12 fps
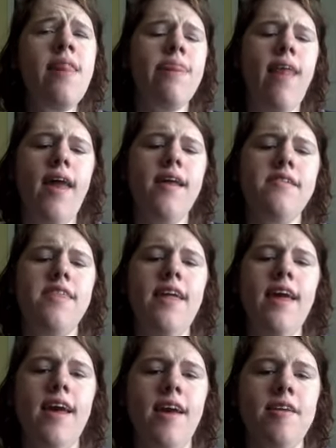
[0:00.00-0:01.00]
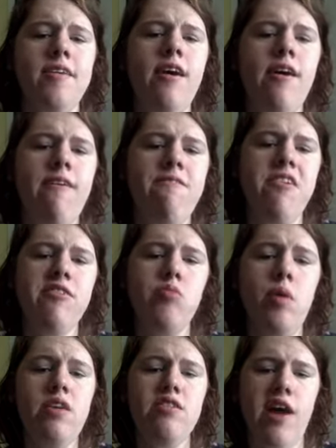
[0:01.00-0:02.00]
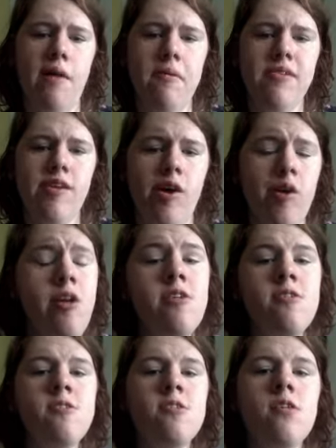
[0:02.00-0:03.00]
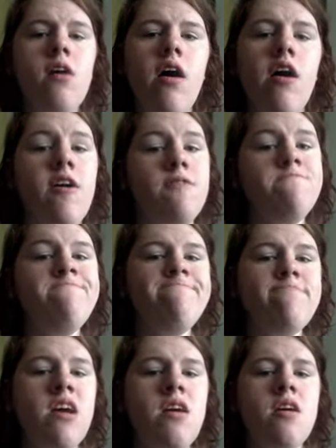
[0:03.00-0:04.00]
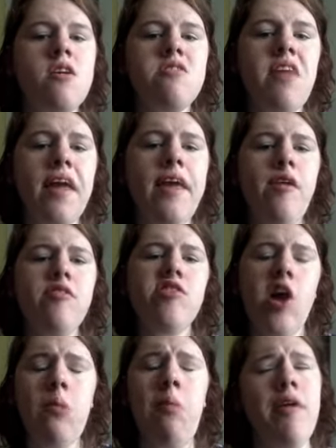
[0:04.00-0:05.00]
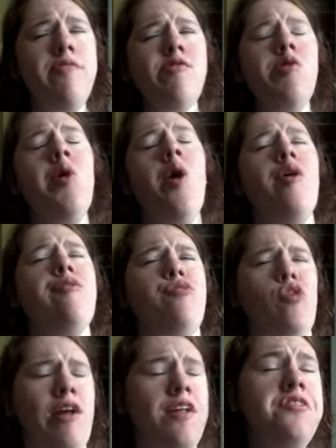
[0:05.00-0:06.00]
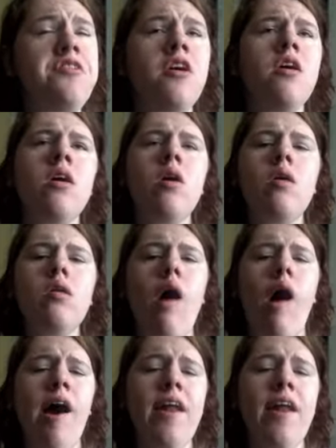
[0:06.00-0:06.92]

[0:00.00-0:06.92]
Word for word: that is the end of this week's episode. Um, thank you so much to our friends Claude